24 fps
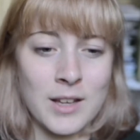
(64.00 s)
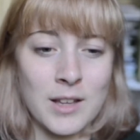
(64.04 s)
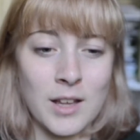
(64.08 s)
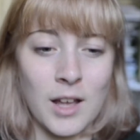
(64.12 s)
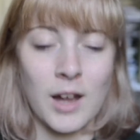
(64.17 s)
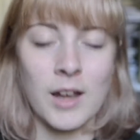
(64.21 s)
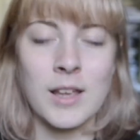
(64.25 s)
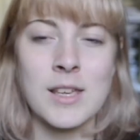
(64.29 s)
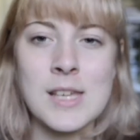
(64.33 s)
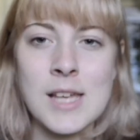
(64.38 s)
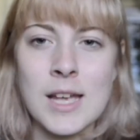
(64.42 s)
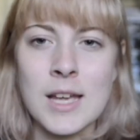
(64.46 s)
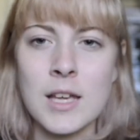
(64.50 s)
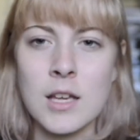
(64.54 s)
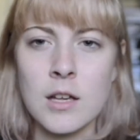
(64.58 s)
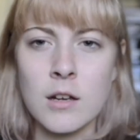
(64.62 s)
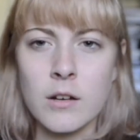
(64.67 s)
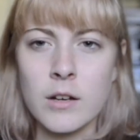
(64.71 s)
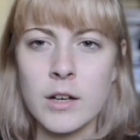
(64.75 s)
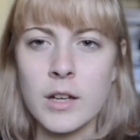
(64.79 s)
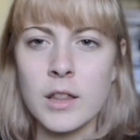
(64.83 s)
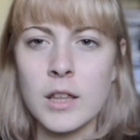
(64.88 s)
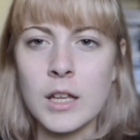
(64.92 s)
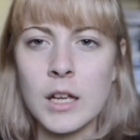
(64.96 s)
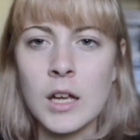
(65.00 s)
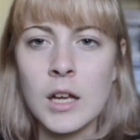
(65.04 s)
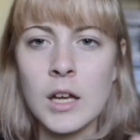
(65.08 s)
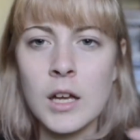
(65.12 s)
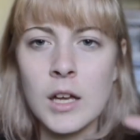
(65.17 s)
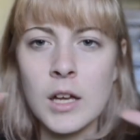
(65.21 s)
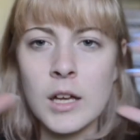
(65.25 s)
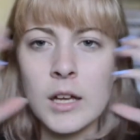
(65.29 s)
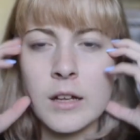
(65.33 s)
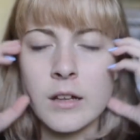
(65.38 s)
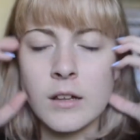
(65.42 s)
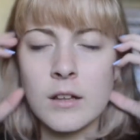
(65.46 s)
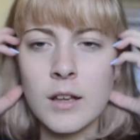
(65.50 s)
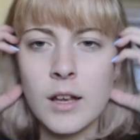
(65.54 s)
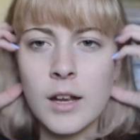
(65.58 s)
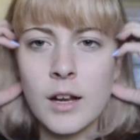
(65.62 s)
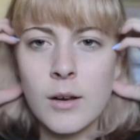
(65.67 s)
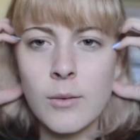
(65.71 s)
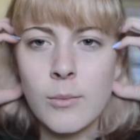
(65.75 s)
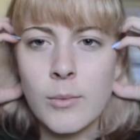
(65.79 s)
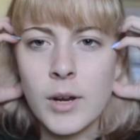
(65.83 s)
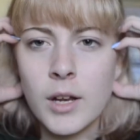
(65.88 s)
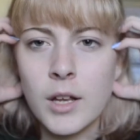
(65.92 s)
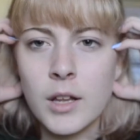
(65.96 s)
I can't hear anything. It's
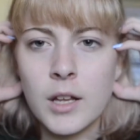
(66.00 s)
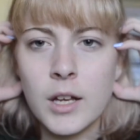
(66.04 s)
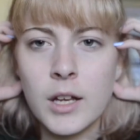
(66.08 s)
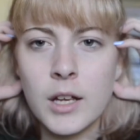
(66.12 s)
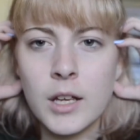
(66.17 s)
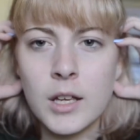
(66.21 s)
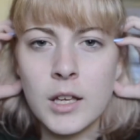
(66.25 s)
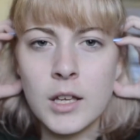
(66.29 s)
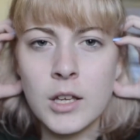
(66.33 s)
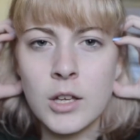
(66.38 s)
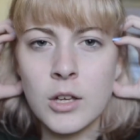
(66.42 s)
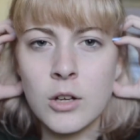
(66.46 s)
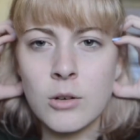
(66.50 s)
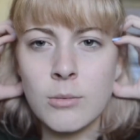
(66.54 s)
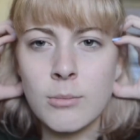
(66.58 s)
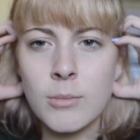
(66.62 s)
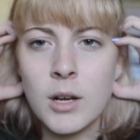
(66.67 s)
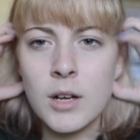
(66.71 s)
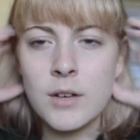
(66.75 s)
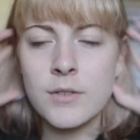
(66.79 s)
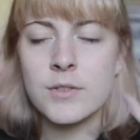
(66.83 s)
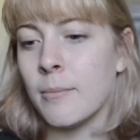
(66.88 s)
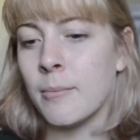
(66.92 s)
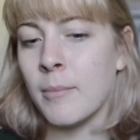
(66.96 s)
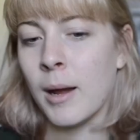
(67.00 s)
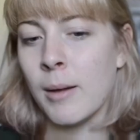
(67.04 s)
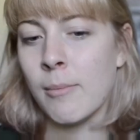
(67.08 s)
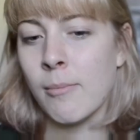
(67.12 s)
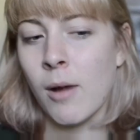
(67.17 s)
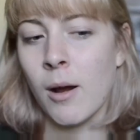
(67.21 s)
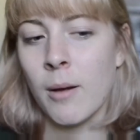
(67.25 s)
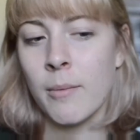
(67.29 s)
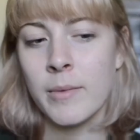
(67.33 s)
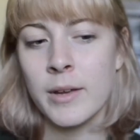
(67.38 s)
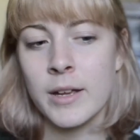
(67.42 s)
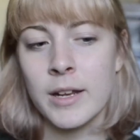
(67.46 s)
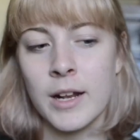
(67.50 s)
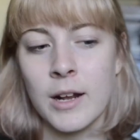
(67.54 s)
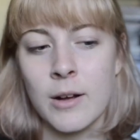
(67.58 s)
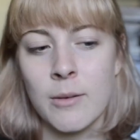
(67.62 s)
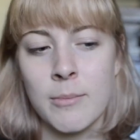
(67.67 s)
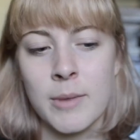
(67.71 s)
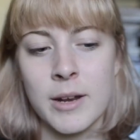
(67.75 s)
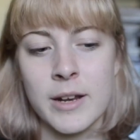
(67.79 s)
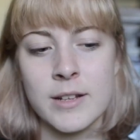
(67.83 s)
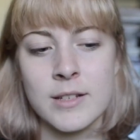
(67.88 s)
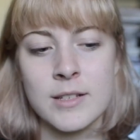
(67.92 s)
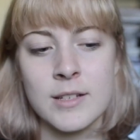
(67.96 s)
like I'm wearing, like, earmuffs. My mom laid out
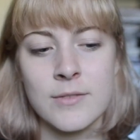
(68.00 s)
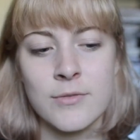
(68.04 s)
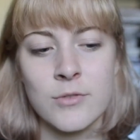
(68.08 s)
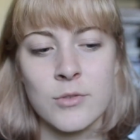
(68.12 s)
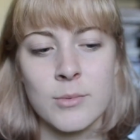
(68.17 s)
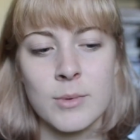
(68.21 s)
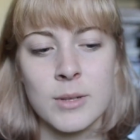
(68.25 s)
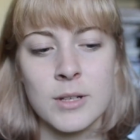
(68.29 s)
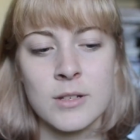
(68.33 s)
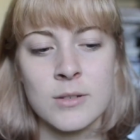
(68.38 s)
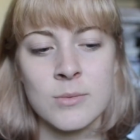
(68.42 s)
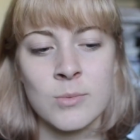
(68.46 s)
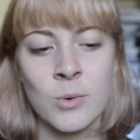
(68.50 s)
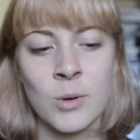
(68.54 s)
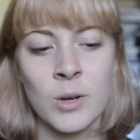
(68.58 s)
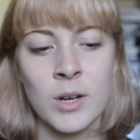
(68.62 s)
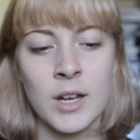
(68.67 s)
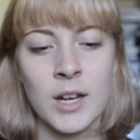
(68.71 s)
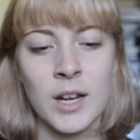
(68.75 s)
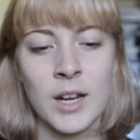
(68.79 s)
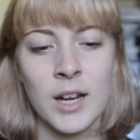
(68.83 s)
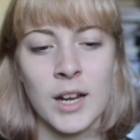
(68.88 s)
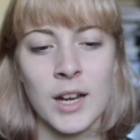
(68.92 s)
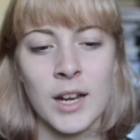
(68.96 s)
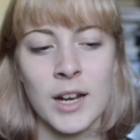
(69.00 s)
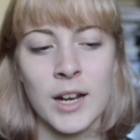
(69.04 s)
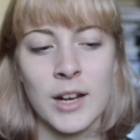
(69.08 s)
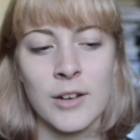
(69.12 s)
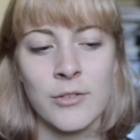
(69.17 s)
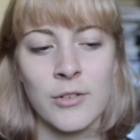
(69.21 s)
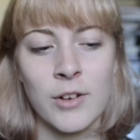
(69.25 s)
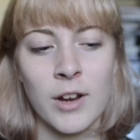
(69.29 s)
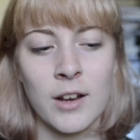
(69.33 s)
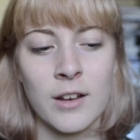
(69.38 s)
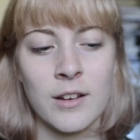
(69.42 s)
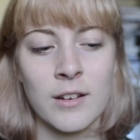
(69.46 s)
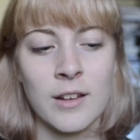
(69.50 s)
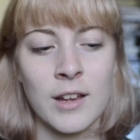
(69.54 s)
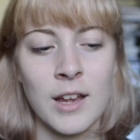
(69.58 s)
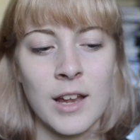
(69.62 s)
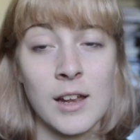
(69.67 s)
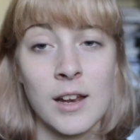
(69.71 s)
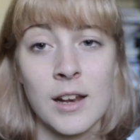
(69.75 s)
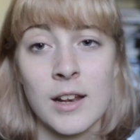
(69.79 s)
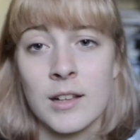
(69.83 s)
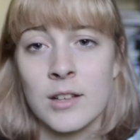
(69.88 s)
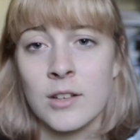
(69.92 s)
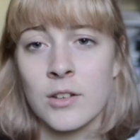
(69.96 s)
medicine for me this morning, and I forgot to
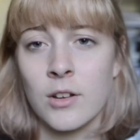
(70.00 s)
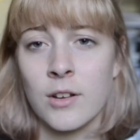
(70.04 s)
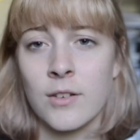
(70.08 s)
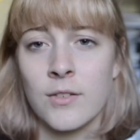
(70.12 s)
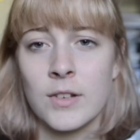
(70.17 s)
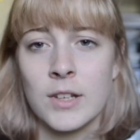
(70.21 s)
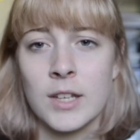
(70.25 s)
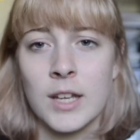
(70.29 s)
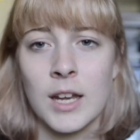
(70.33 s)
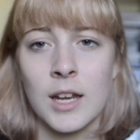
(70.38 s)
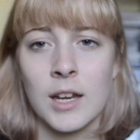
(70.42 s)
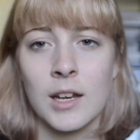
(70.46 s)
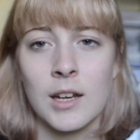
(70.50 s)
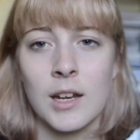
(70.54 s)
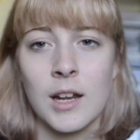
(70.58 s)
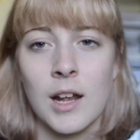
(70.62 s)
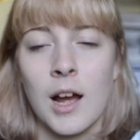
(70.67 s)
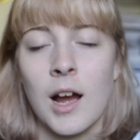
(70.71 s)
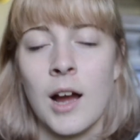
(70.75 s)
take it. I still haven't taken it.